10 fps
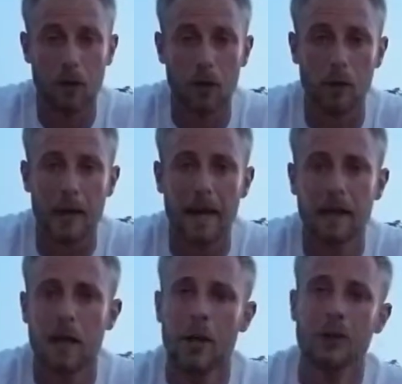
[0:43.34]
Okay?
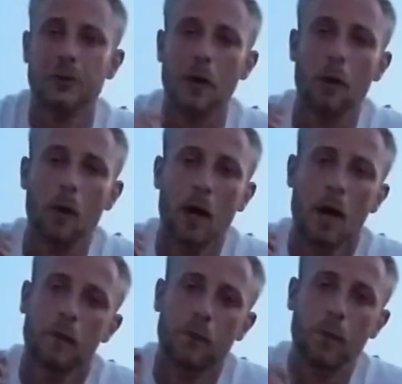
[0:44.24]
So
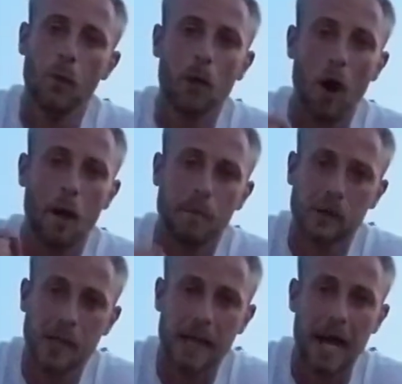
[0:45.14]
for our
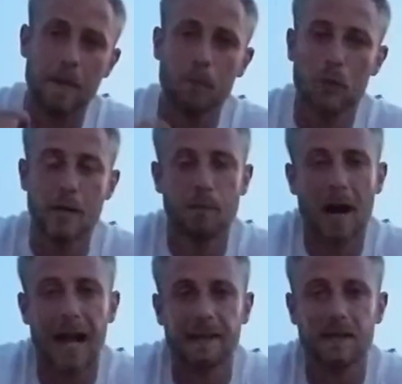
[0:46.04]
pre-game,
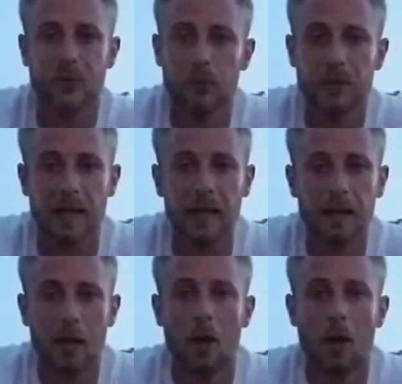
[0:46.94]
pre-practice routine,